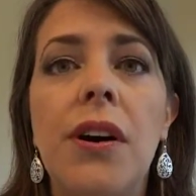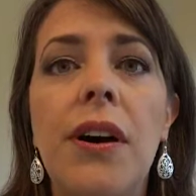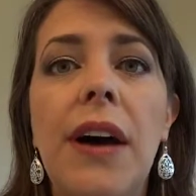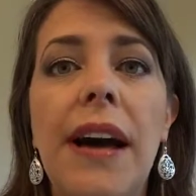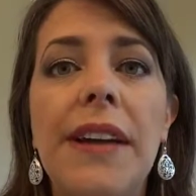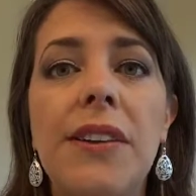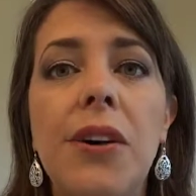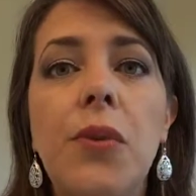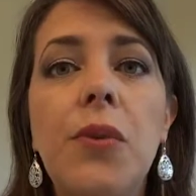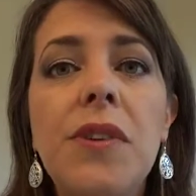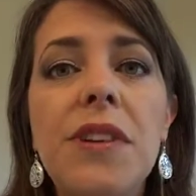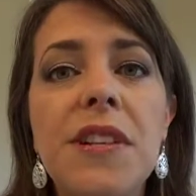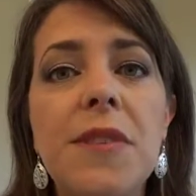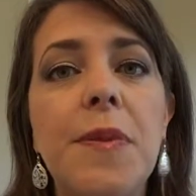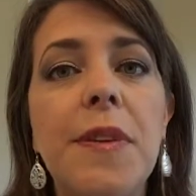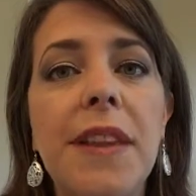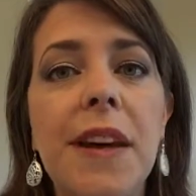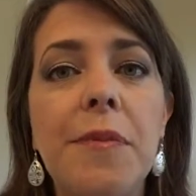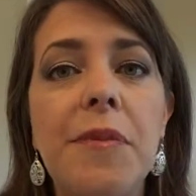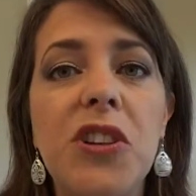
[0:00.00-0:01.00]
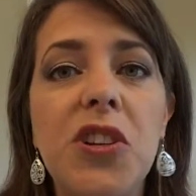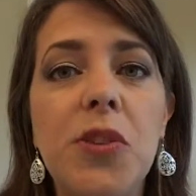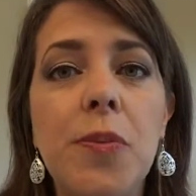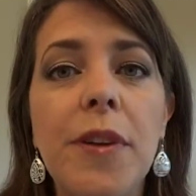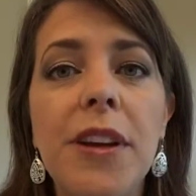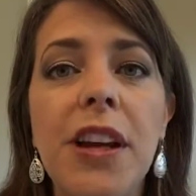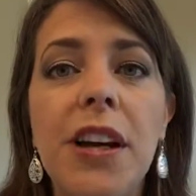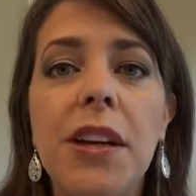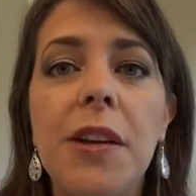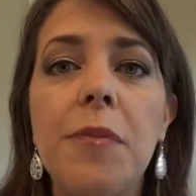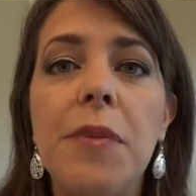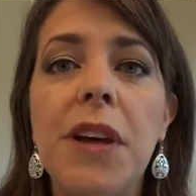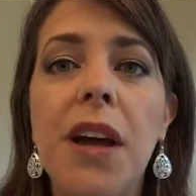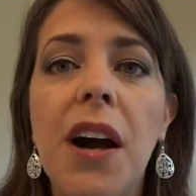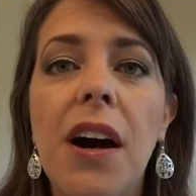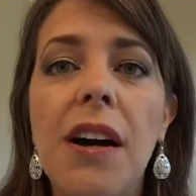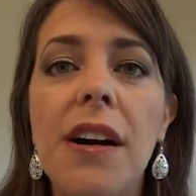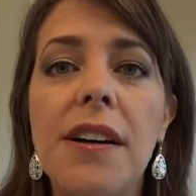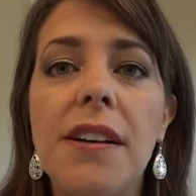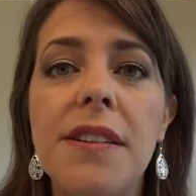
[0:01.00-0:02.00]
want to spend that much money on it
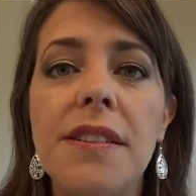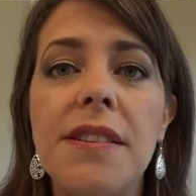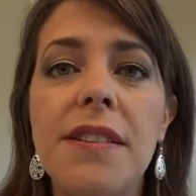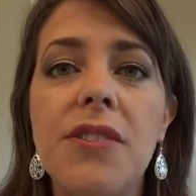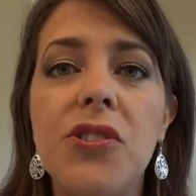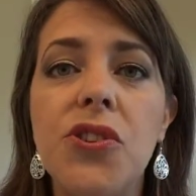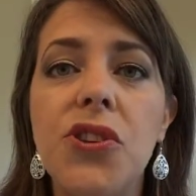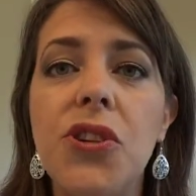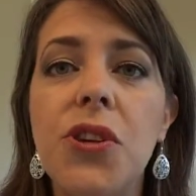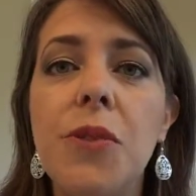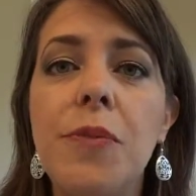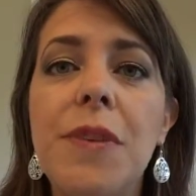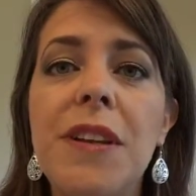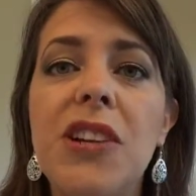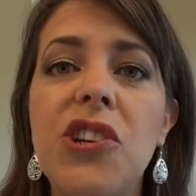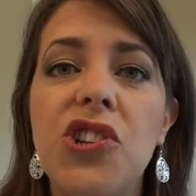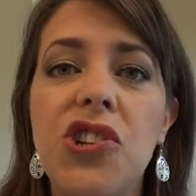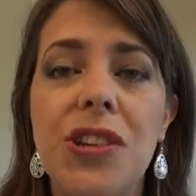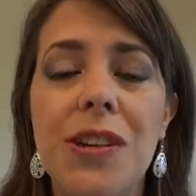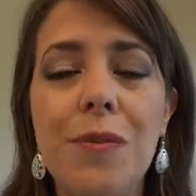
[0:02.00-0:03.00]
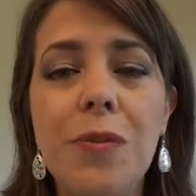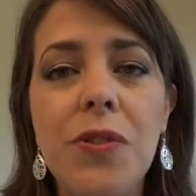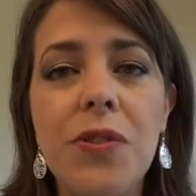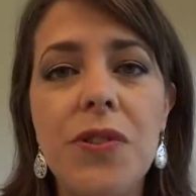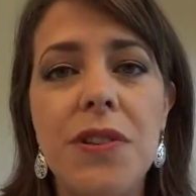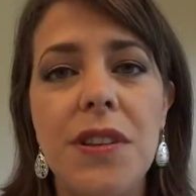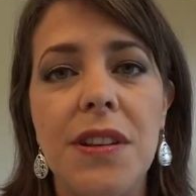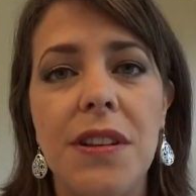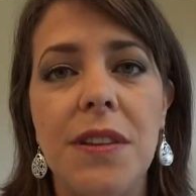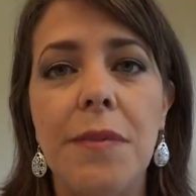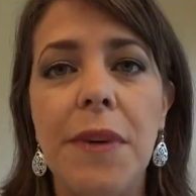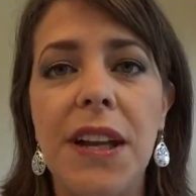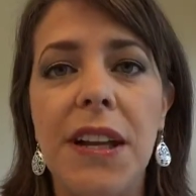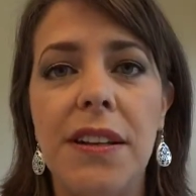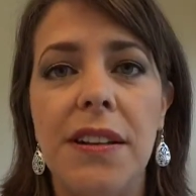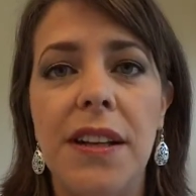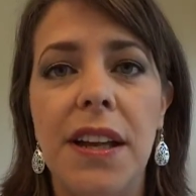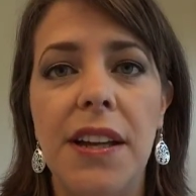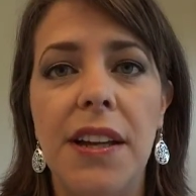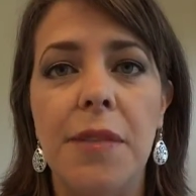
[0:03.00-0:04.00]
because there's too many shimmers in the
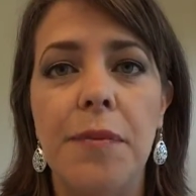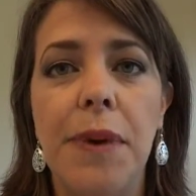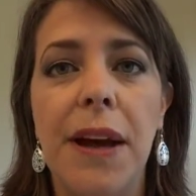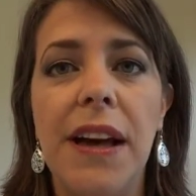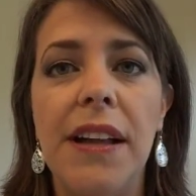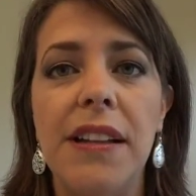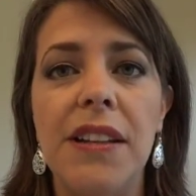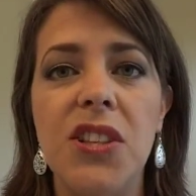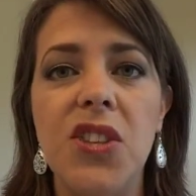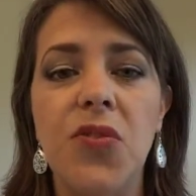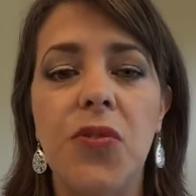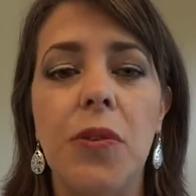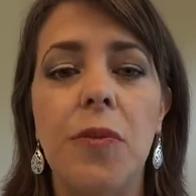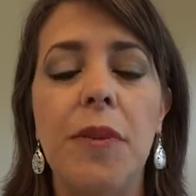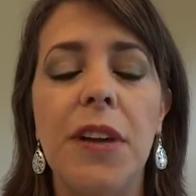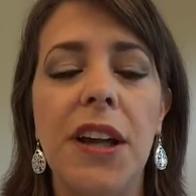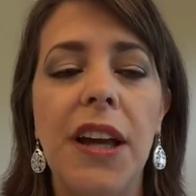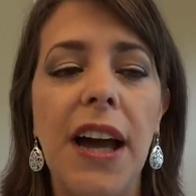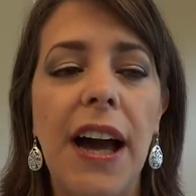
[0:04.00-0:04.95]
Naked palettes for me.